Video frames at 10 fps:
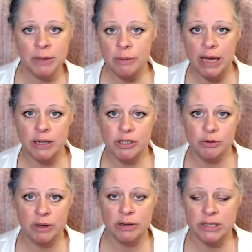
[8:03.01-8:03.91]
We had two
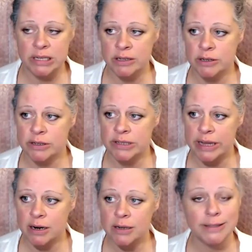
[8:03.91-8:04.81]
other seniors
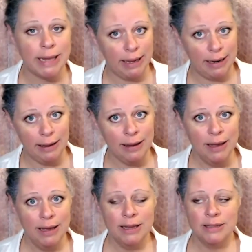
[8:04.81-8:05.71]
there, Sadie.
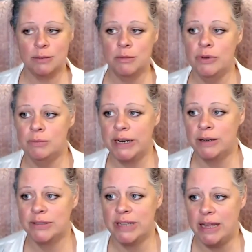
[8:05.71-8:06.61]
Some of you might know
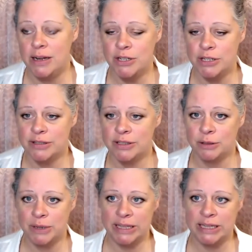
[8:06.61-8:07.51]
Sadie. She's still
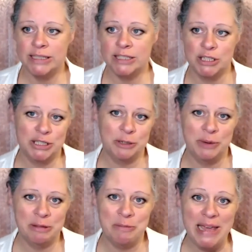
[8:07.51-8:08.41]
with us. She's still
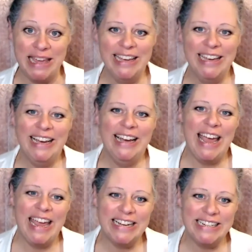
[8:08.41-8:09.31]
with me.
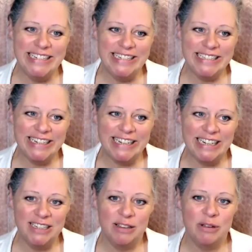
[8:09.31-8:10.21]
And
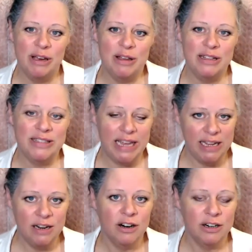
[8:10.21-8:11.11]

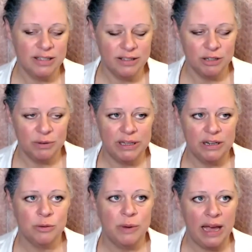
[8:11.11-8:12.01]
Sadie and her sister were there.
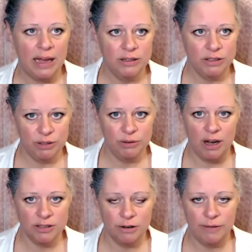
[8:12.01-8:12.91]
So we had two
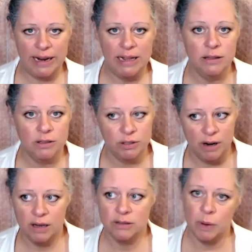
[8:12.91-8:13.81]
dogs already, and the two
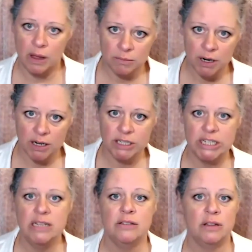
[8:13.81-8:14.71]
dogs welcomed
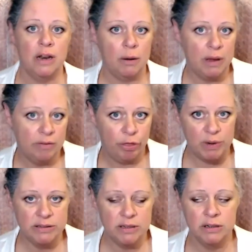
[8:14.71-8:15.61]
Archie. So now we have
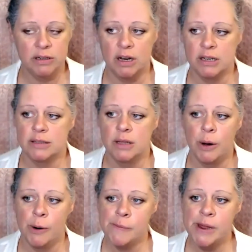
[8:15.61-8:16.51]
three senior dogs in the
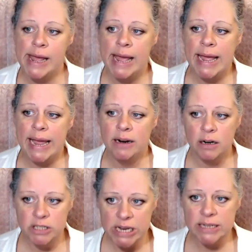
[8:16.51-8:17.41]
home. And
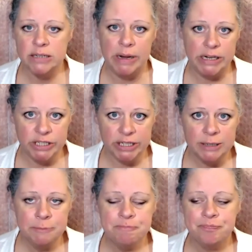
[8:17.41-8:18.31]
Archie had
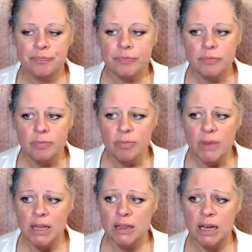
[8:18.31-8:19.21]
dementia,
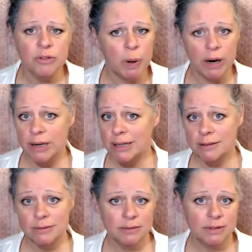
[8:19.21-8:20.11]
loved
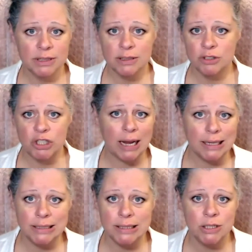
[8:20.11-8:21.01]
wearing little
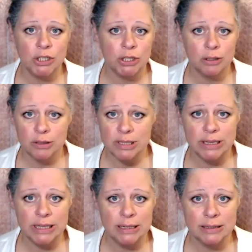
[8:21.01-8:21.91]
jackets and shirts and
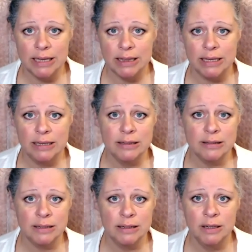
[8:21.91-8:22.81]
things like this,
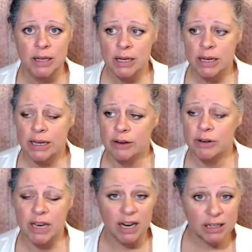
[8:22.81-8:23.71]
and,
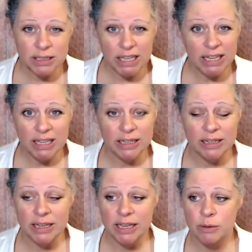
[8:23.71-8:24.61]
cuddly. And
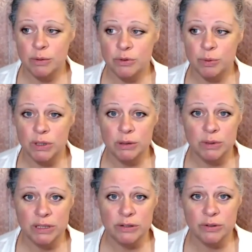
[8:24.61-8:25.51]
he was really,
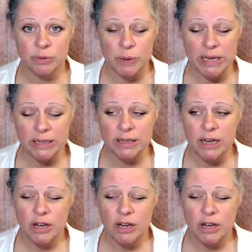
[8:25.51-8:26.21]
really sweet.